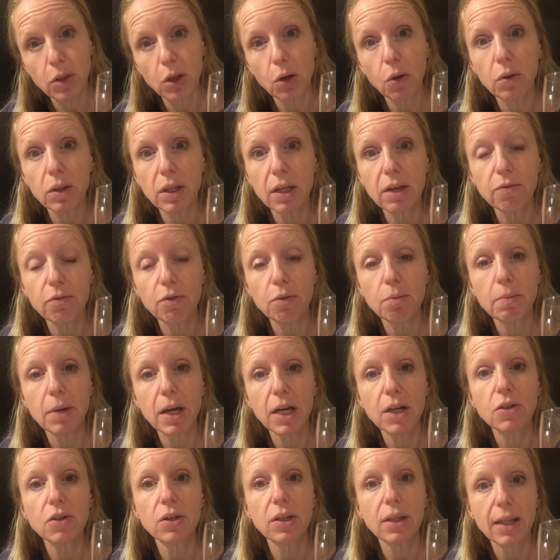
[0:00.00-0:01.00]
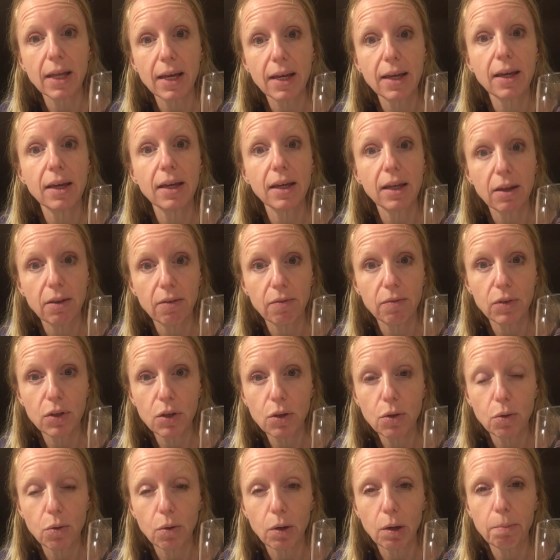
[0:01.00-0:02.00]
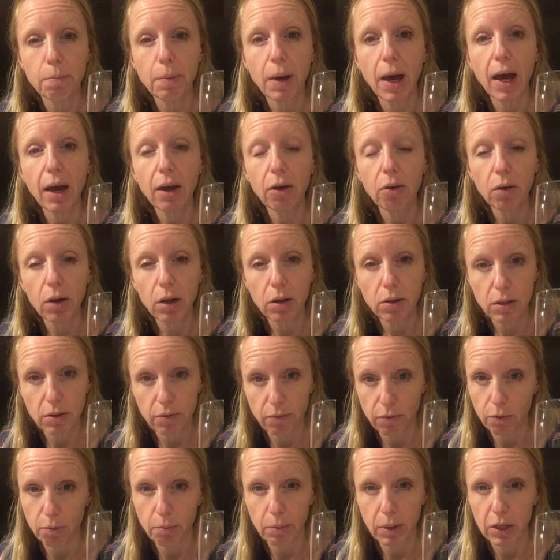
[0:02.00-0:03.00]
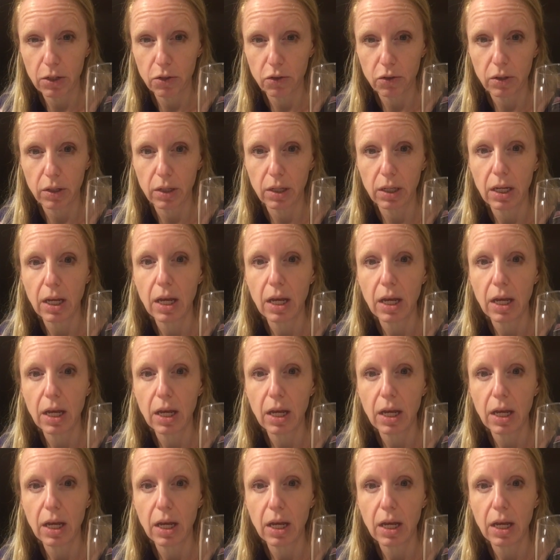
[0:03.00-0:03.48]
or the information they can give you, a background information